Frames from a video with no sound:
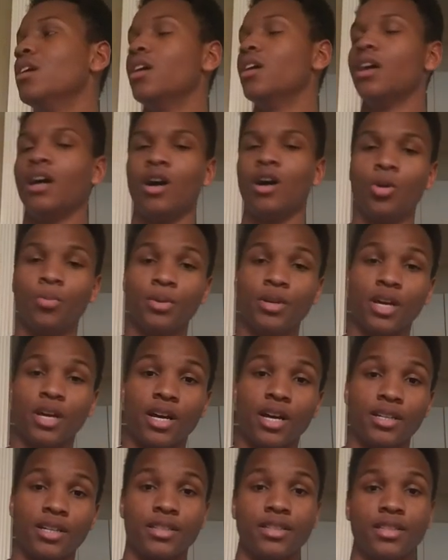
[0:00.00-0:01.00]
I hope you
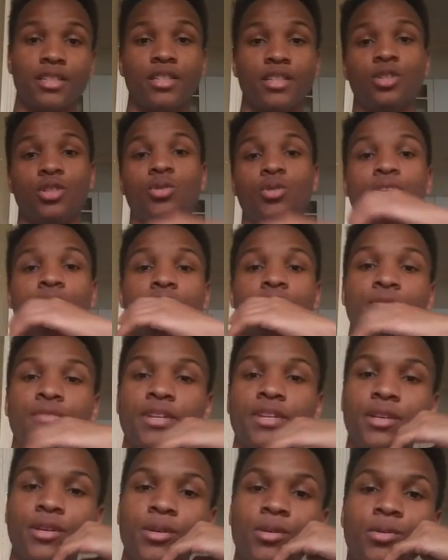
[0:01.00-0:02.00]
guys enjoyed this
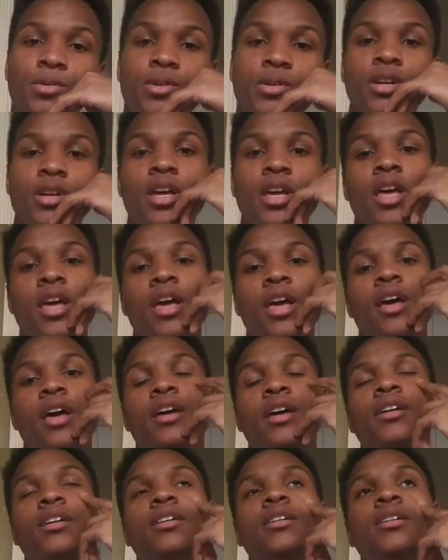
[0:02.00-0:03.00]
video.
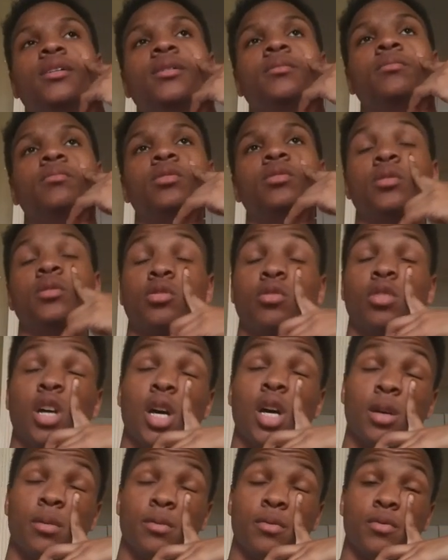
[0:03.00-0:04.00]
Um,
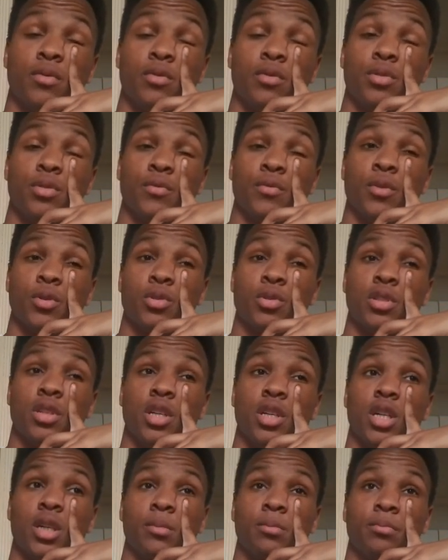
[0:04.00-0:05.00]
subscribe if it's your first
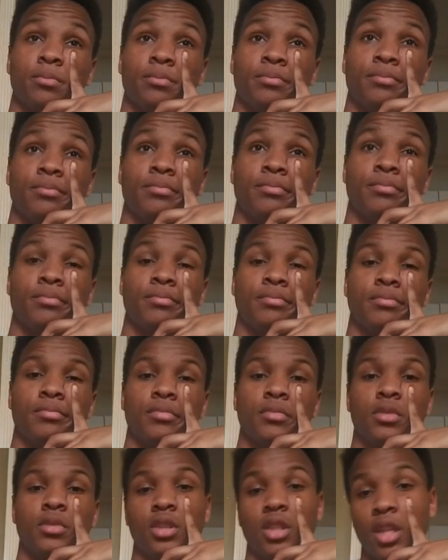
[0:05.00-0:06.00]
time.
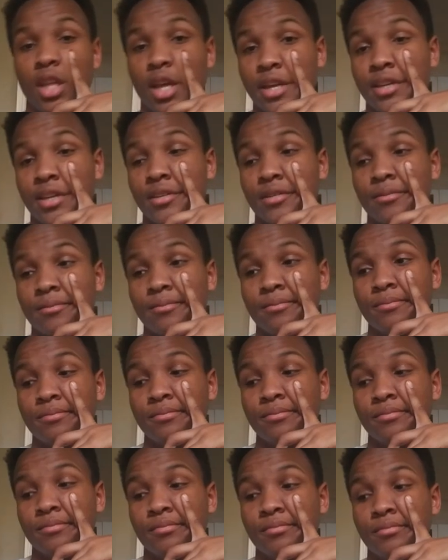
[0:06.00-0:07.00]
Like it
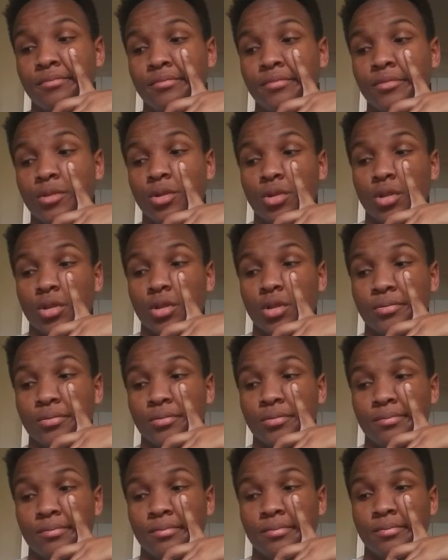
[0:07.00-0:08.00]
or don't.
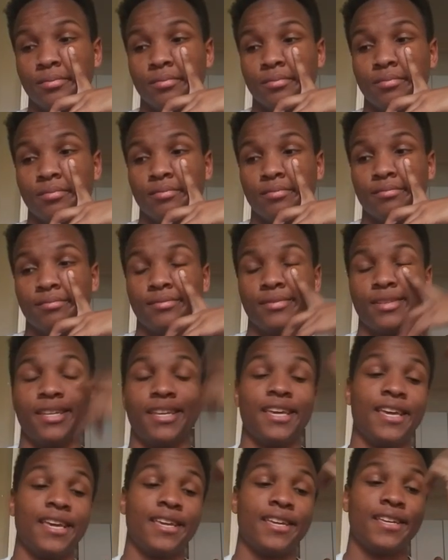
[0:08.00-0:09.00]

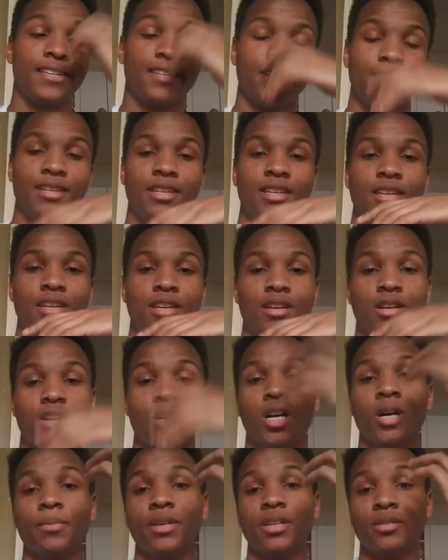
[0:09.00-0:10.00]
Eh,
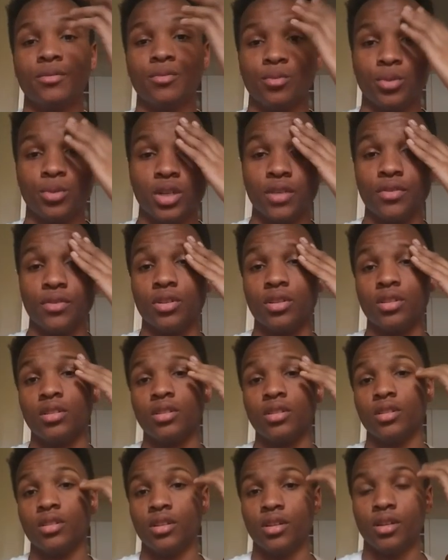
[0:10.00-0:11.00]
comment, whatever.
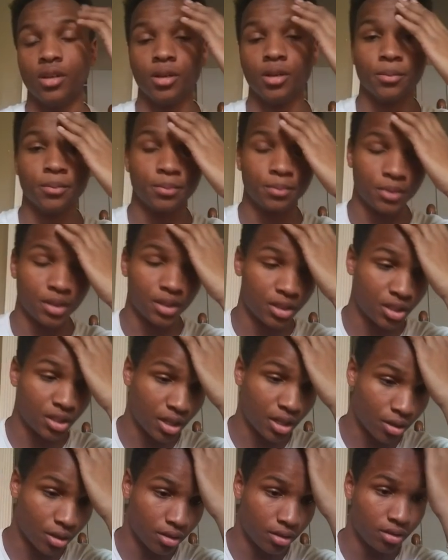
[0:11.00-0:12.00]
Um, and
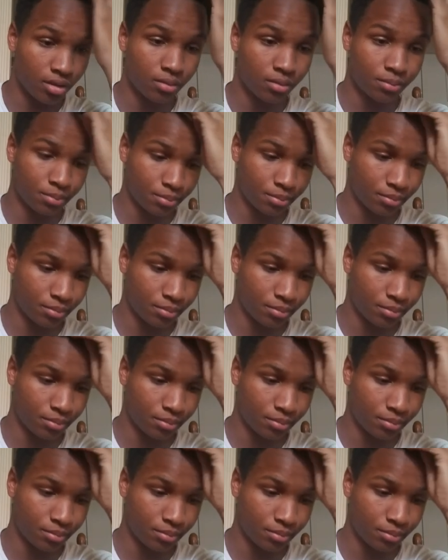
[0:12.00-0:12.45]
share